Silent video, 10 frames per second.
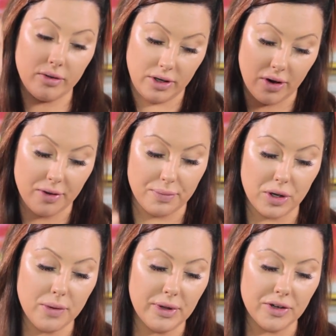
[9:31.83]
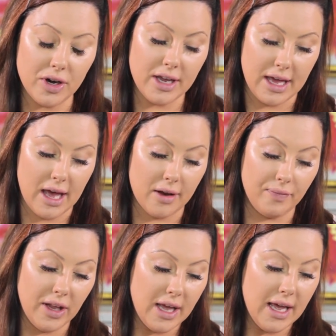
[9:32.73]
you know, the Beauty Blender
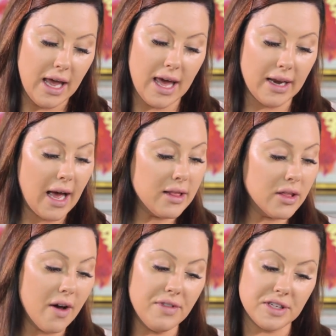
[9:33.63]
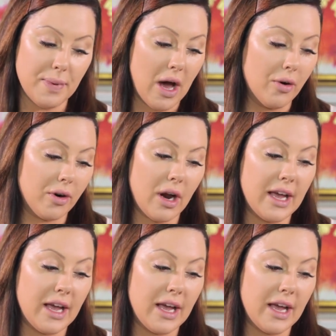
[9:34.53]
again, and I love this powder.